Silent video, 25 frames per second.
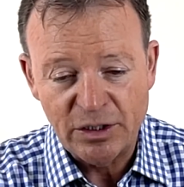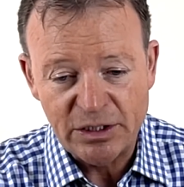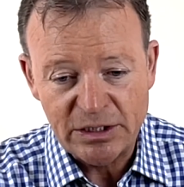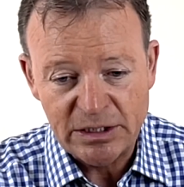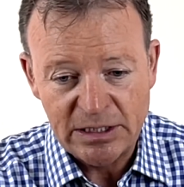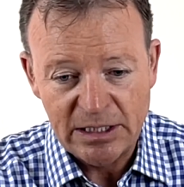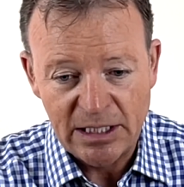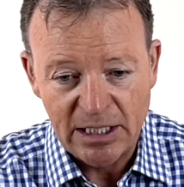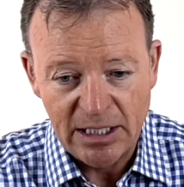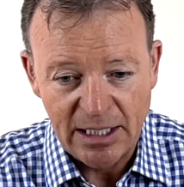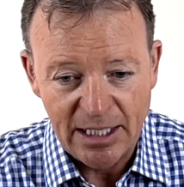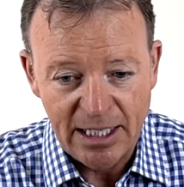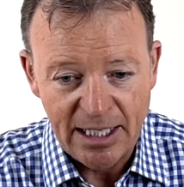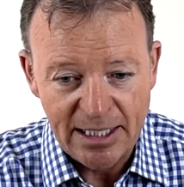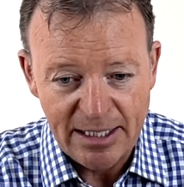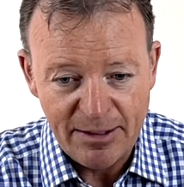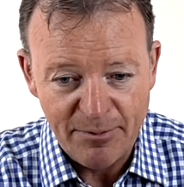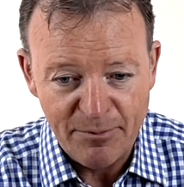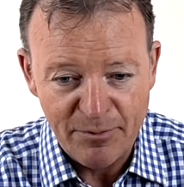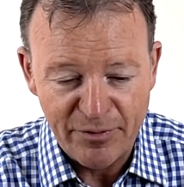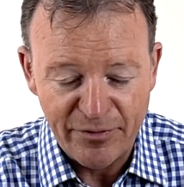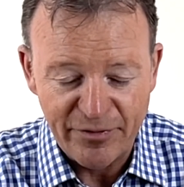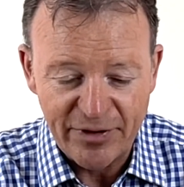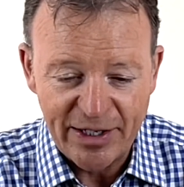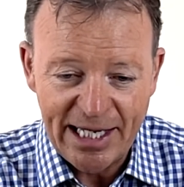a
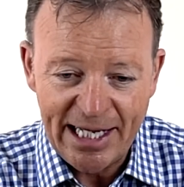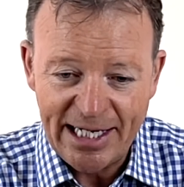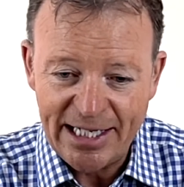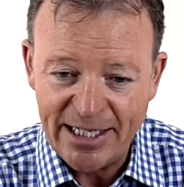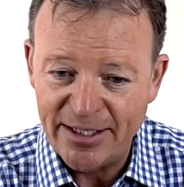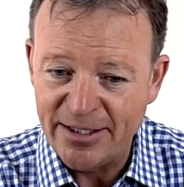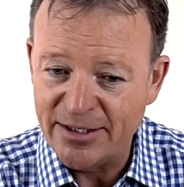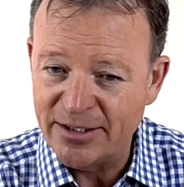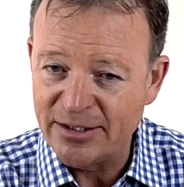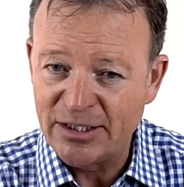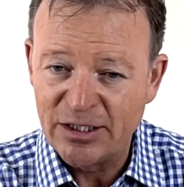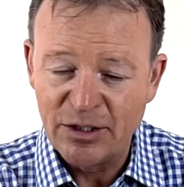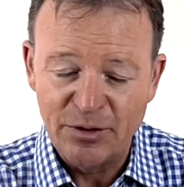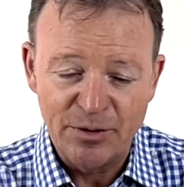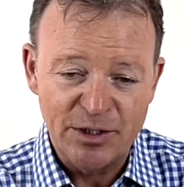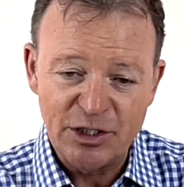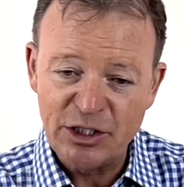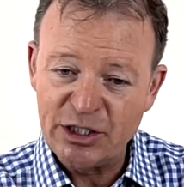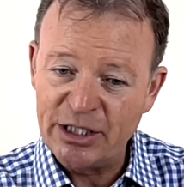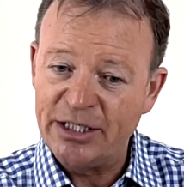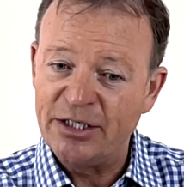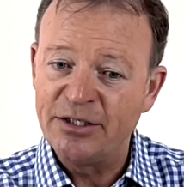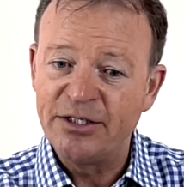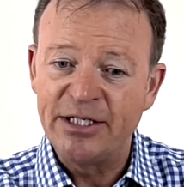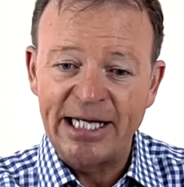number of candidates who are
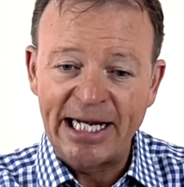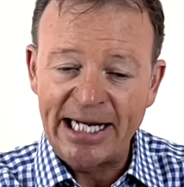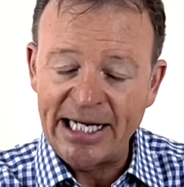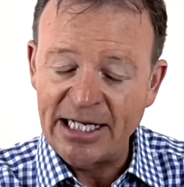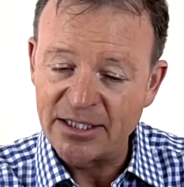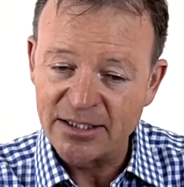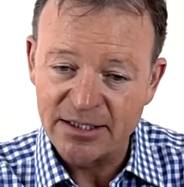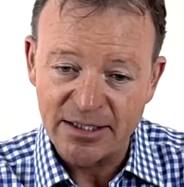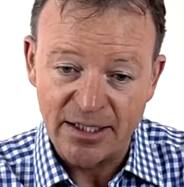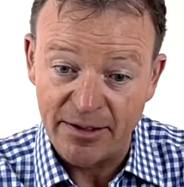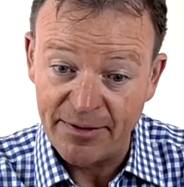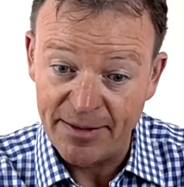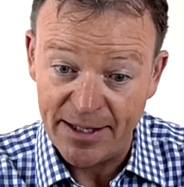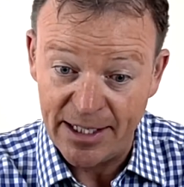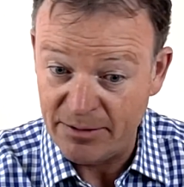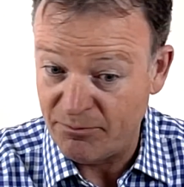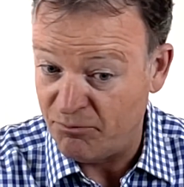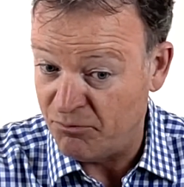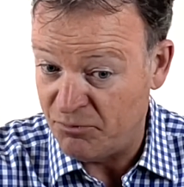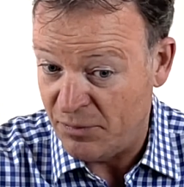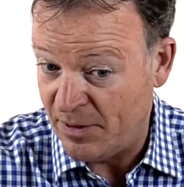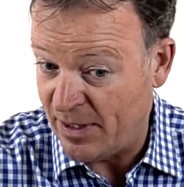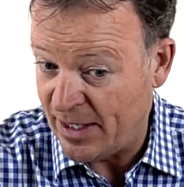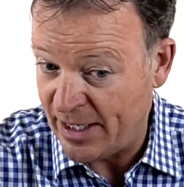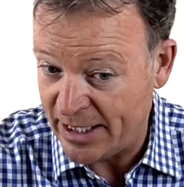shielding, and so
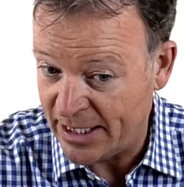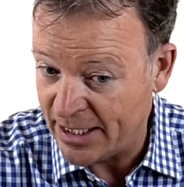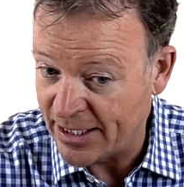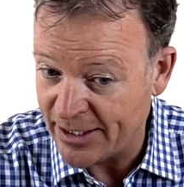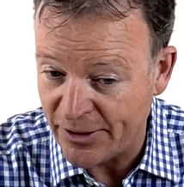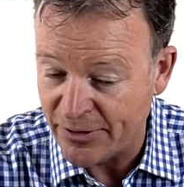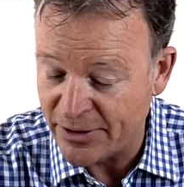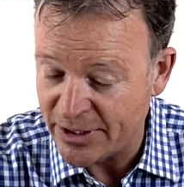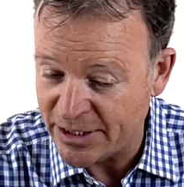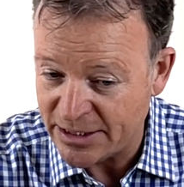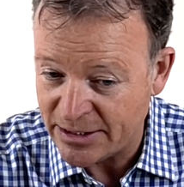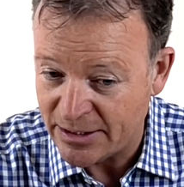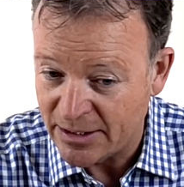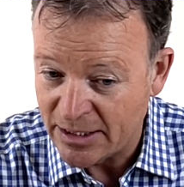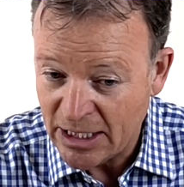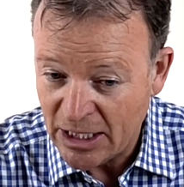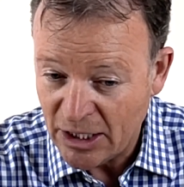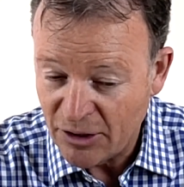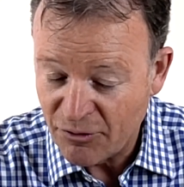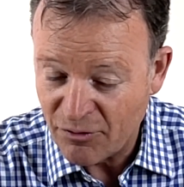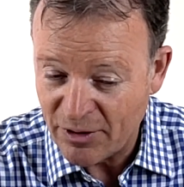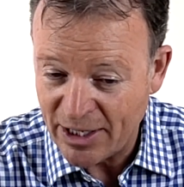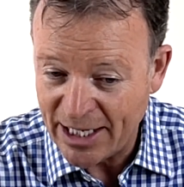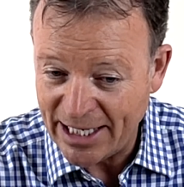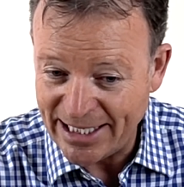they can only
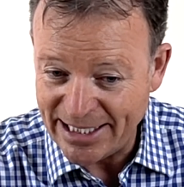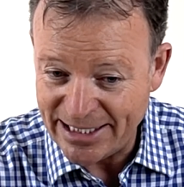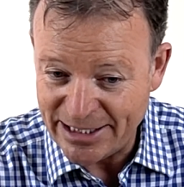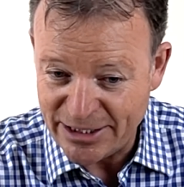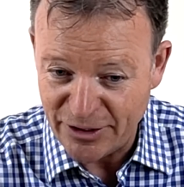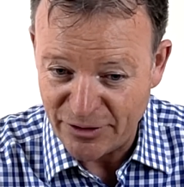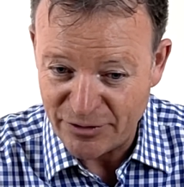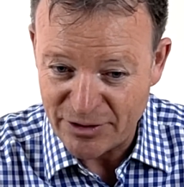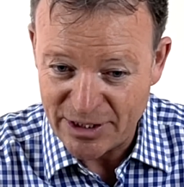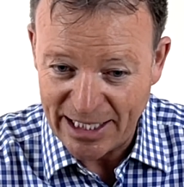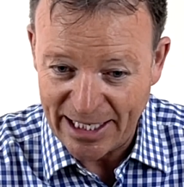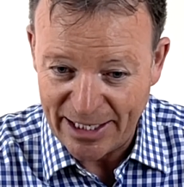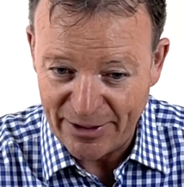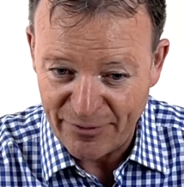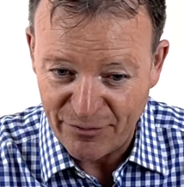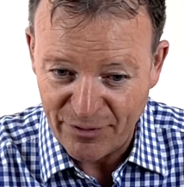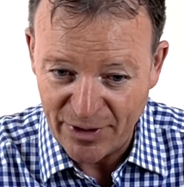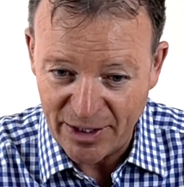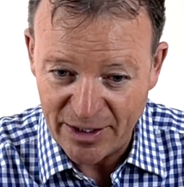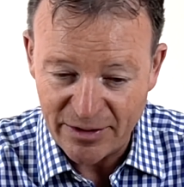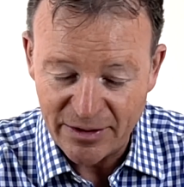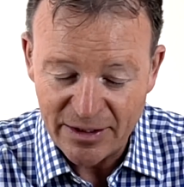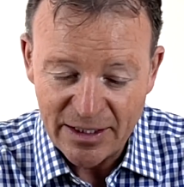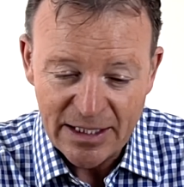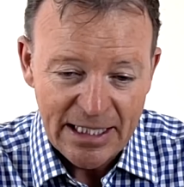really do
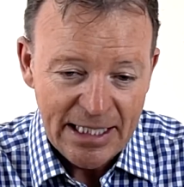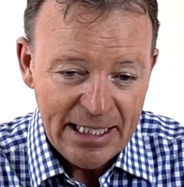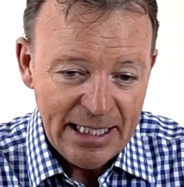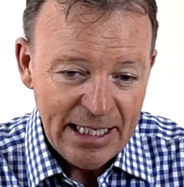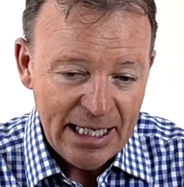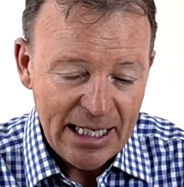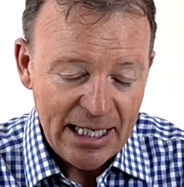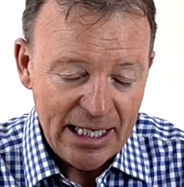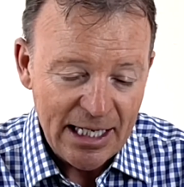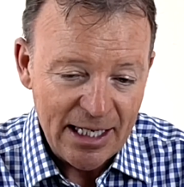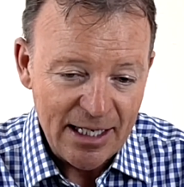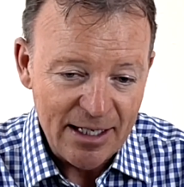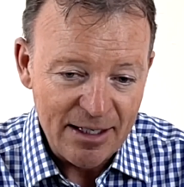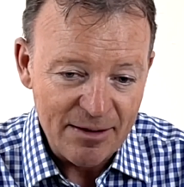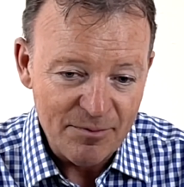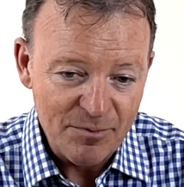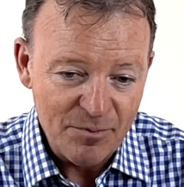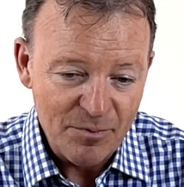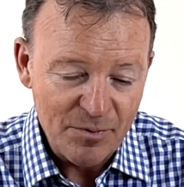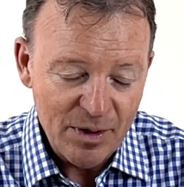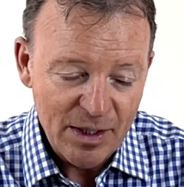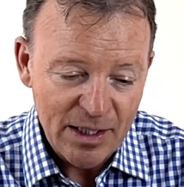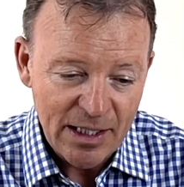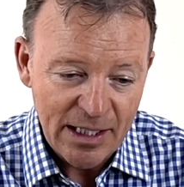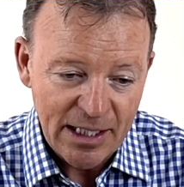telephone. Obviously,